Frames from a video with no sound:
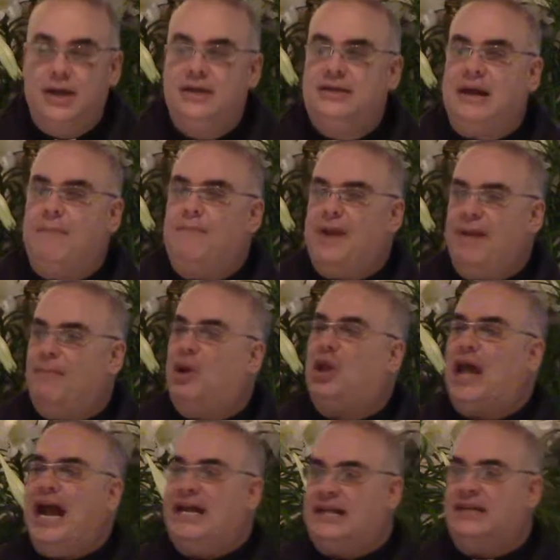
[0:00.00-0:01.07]
some people
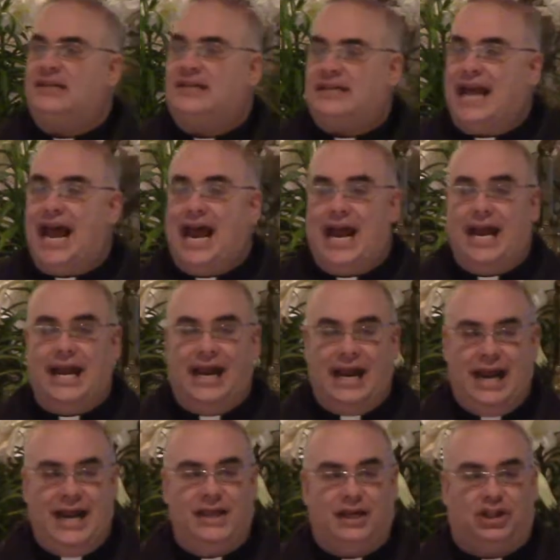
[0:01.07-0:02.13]
like to stay
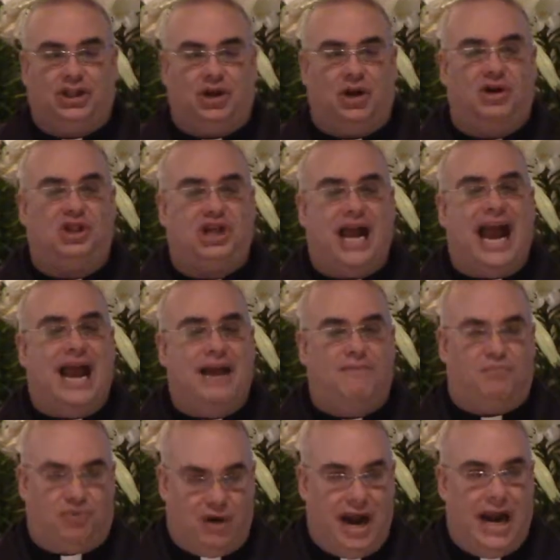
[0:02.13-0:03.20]
in the church and
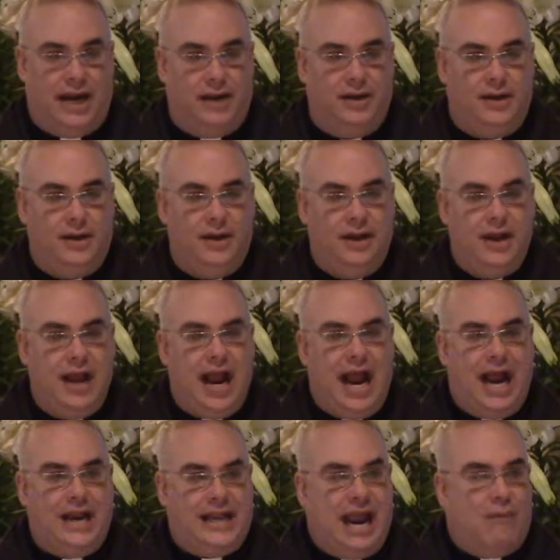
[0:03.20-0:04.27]
pray.
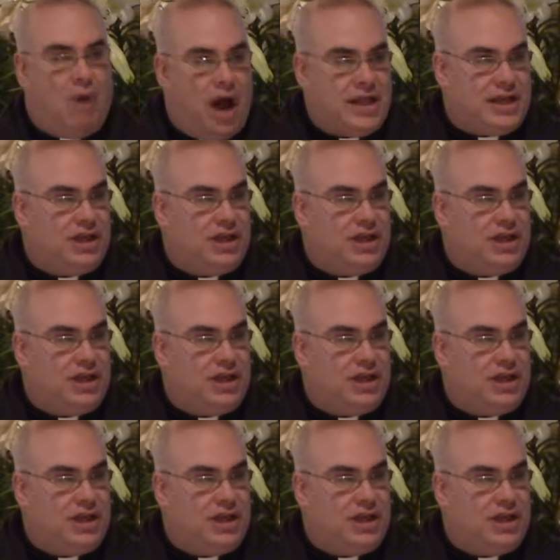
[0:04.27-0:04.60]
And they want the